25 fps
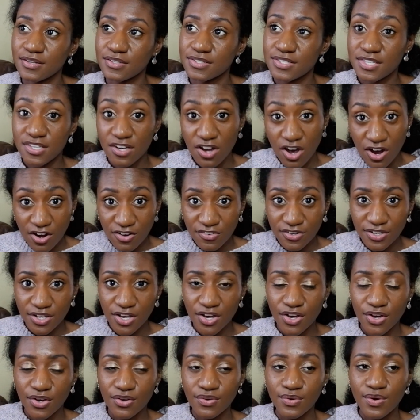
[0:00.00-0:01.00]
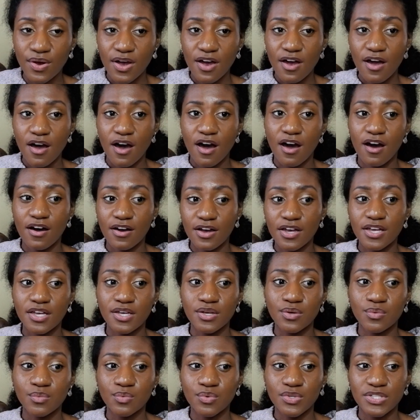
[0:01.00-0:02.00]
scenario,
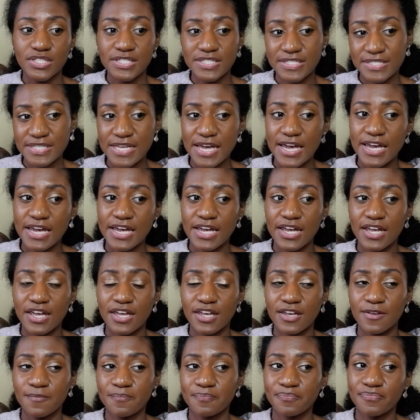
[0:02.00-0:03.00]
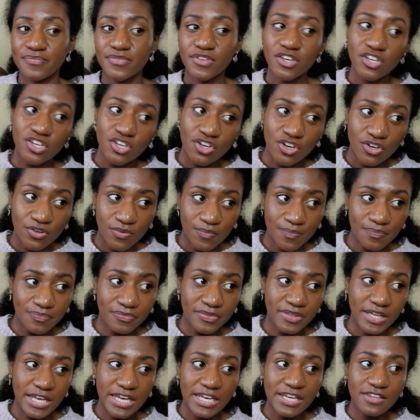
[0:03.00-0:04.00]
I would say, you know,
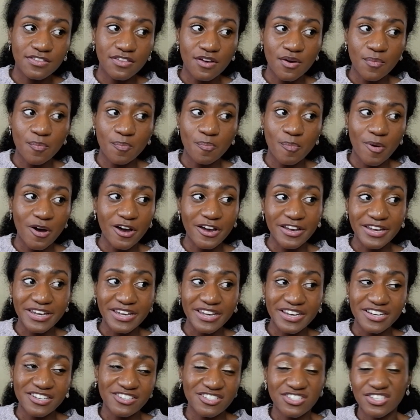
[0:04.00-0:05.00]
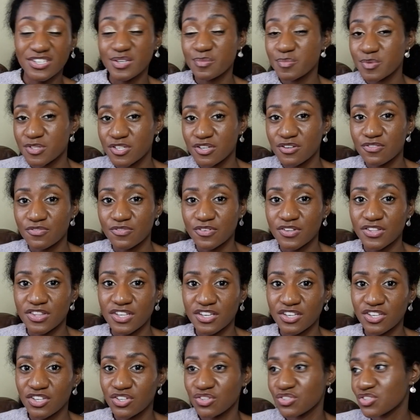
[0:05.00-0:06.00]
either buy a cheap sofa
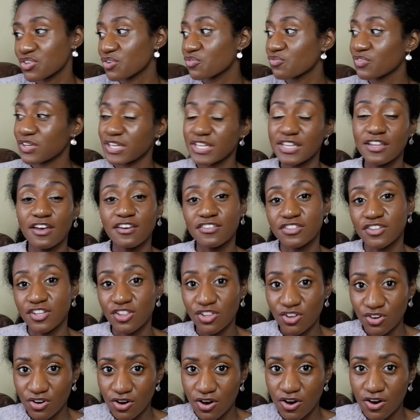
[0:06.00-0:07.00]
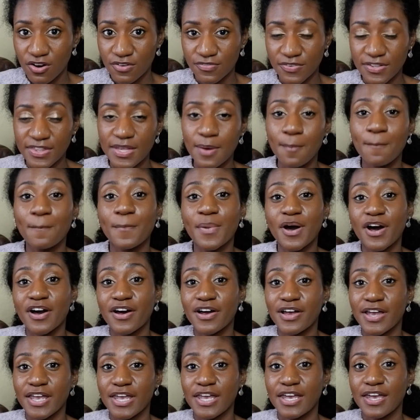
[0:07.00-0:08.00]
that you don't really like the look of, and then
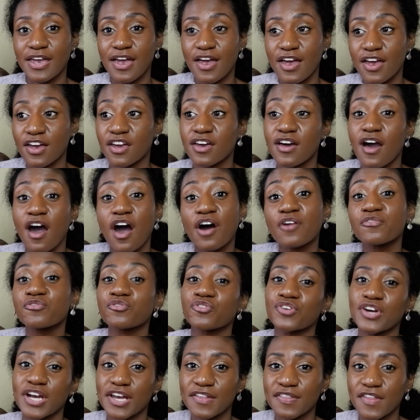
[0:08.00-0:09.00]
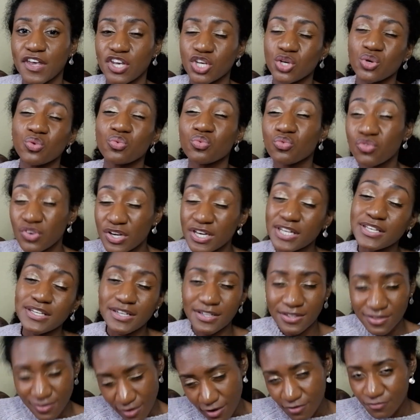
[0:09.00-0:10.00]
buy a covering that you
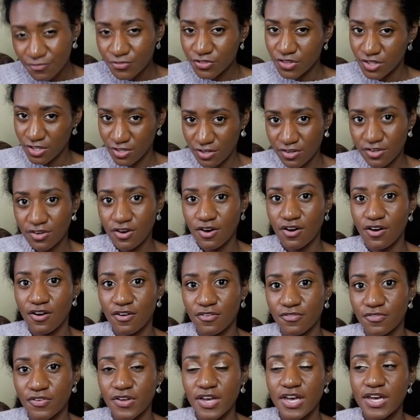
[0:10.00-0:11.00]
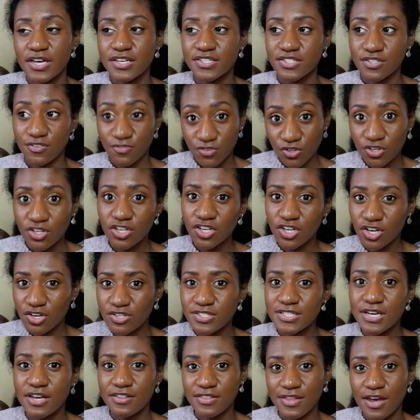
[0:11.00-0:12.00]
really love the look of. So if you're going to
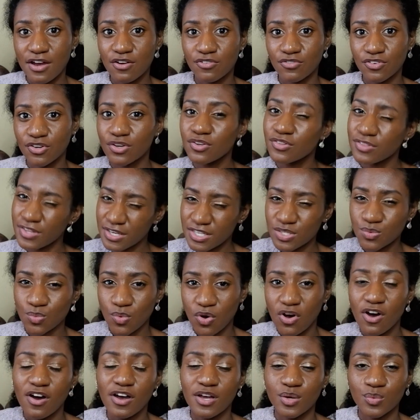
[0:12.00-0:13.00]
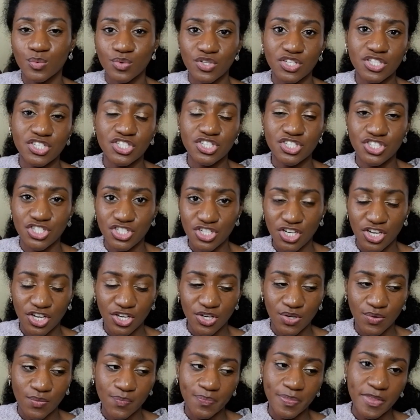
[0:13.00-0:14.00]
go down that route, that's what I would
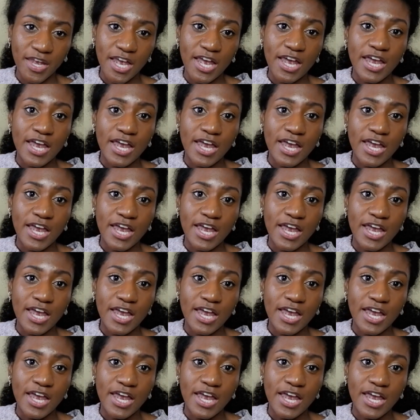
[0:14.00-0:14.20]
do.